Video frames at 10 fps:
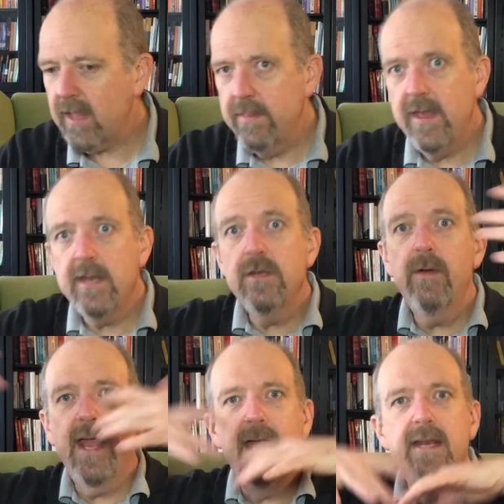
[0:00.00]
And then you
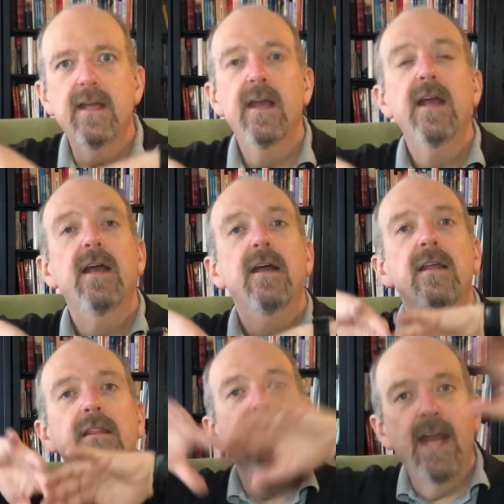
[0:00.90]
had
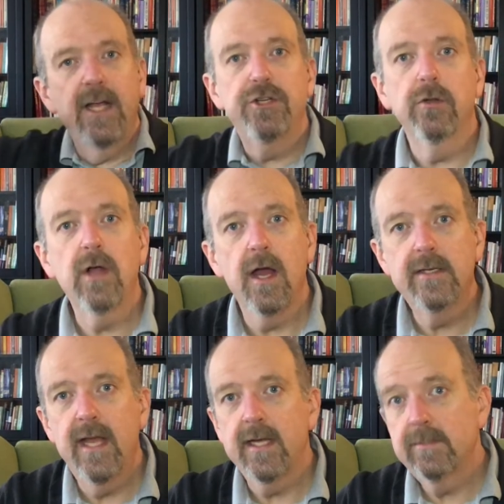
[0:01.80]
the national
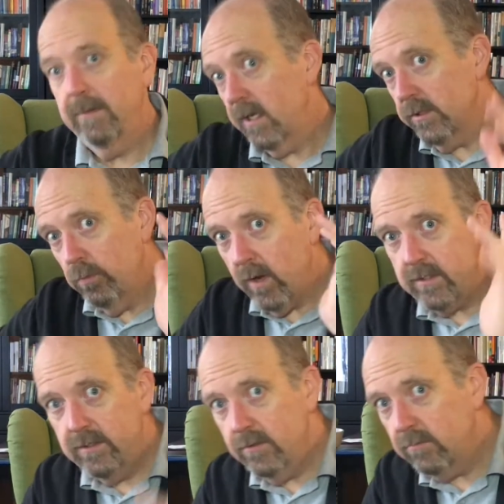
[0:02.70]
context, because
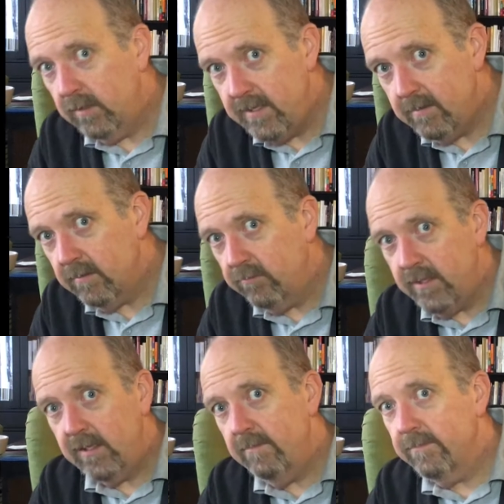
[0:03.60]
what do
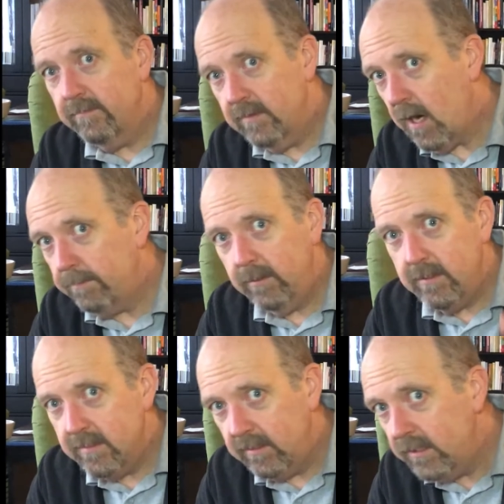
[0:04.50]
Greenleaf,
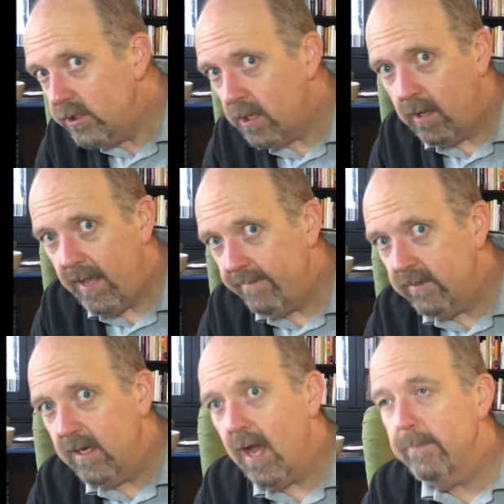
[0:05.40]
Karpeles, and Leach all have in
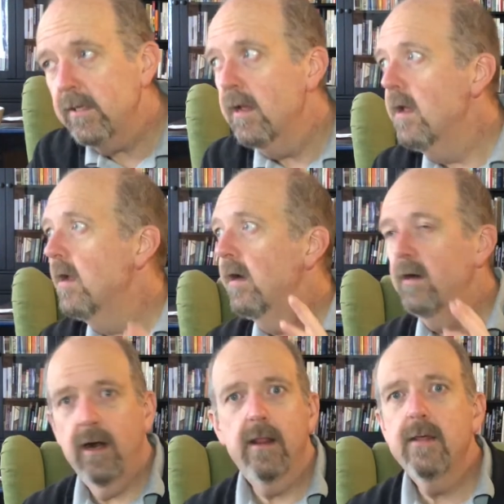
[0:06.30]
common?
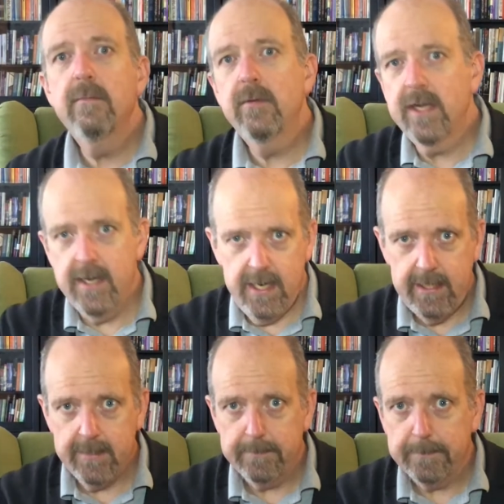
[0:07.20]
None of them are
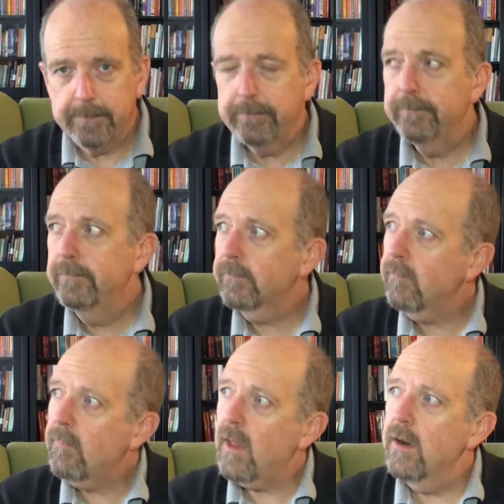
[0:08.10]
Canadian.
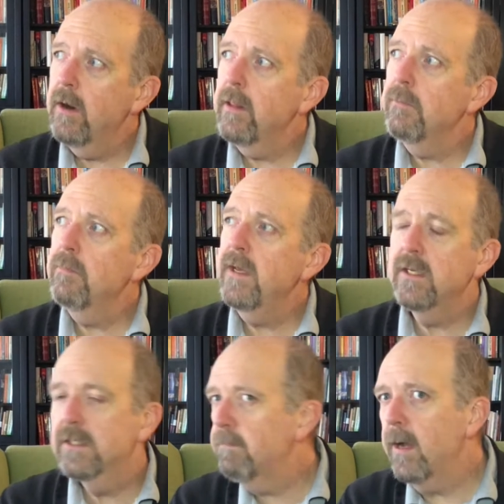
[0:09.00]
None of them are being
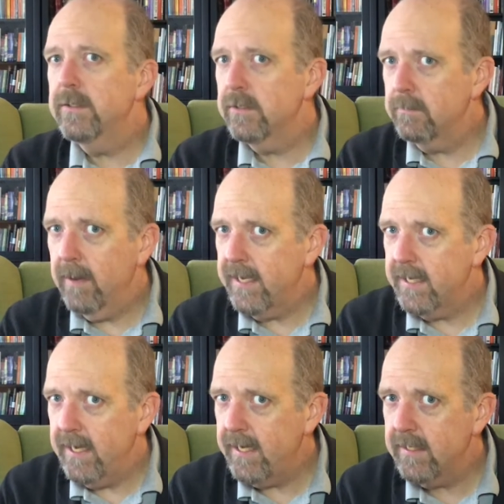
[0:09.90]
sponsored by
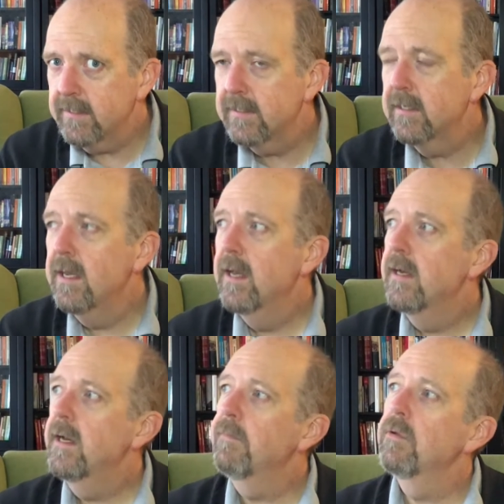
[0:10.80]
Canadians.
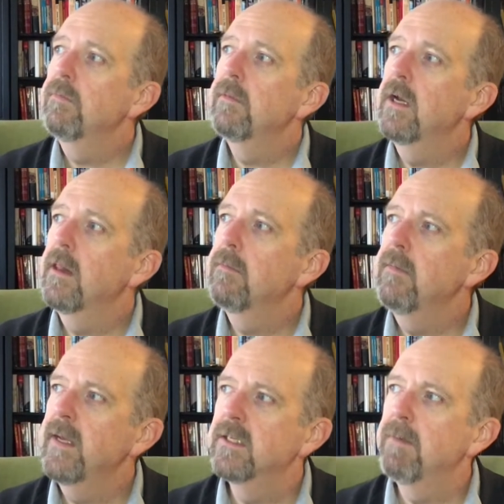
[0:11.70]
None of them are
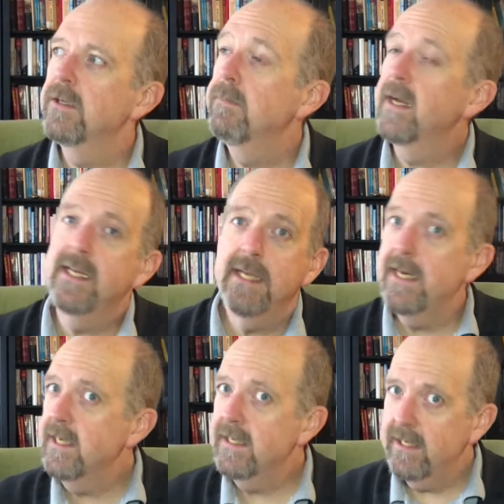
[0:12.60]
being sponsored by
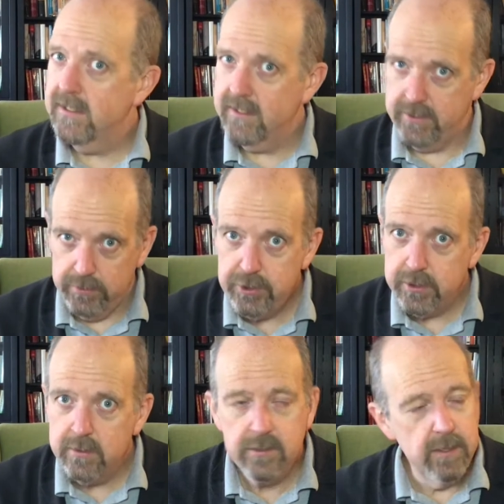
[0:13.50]
Canadian
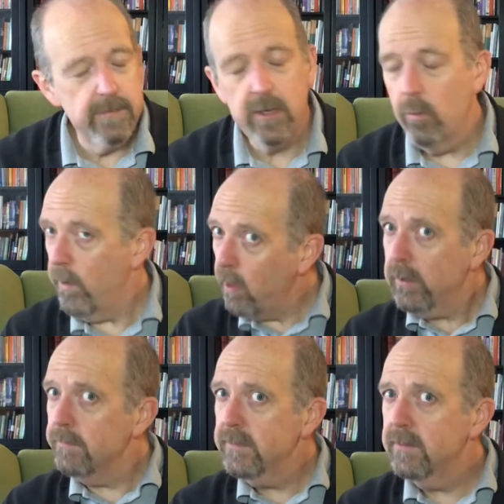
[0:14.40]
institutions. They're being
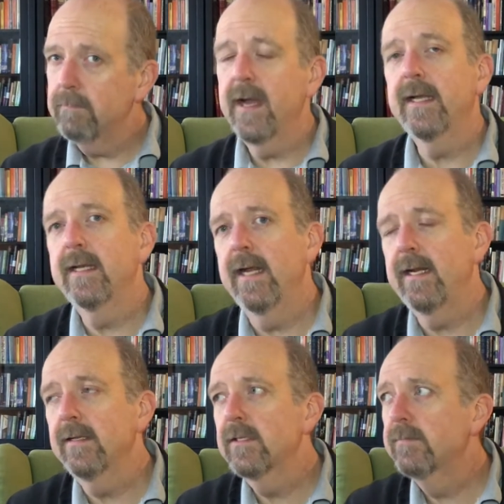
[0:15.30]
welcomed by
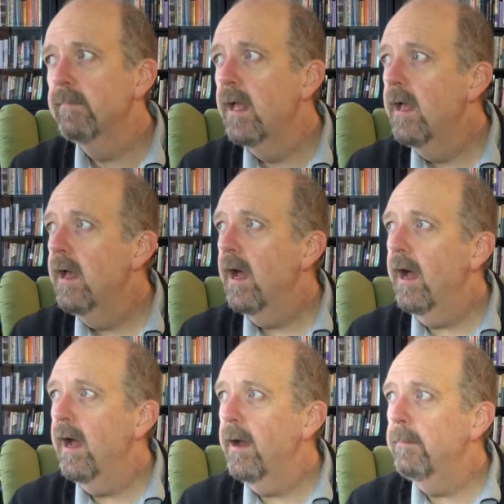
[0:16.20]
Canadians.
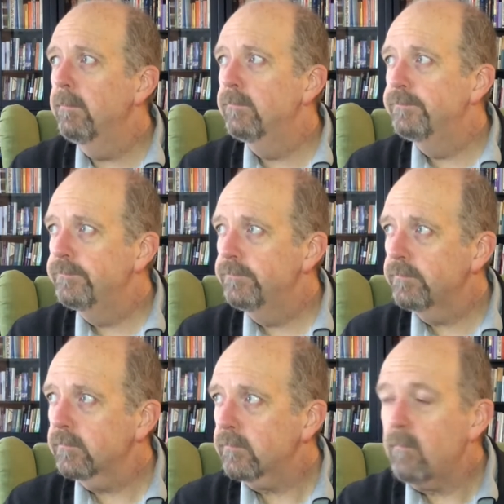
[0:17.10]
And
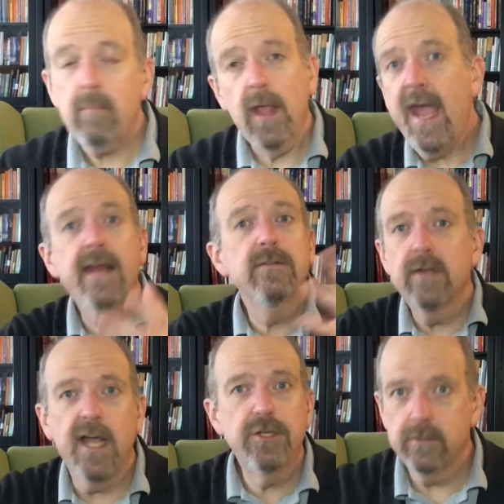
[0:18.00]

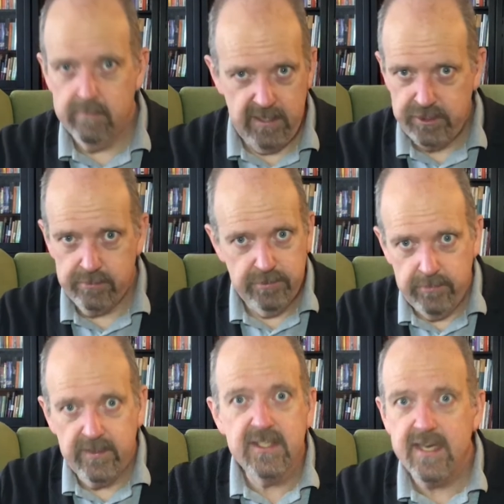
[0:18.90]
I should sort
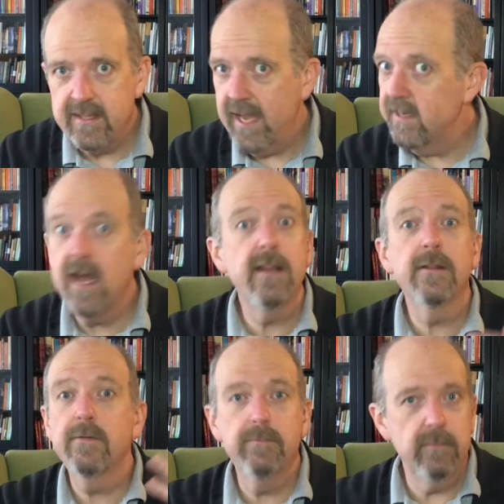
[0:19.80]
of extend that. Neither of
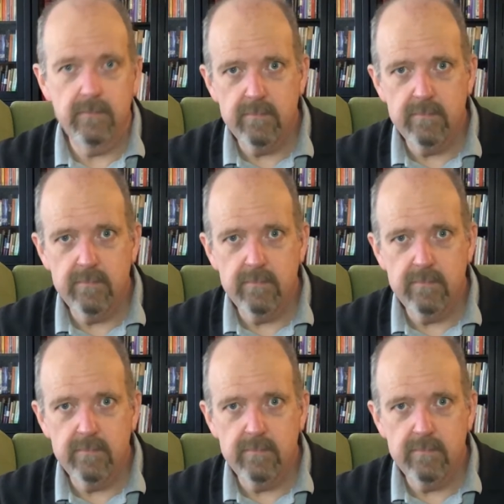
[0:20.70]
them,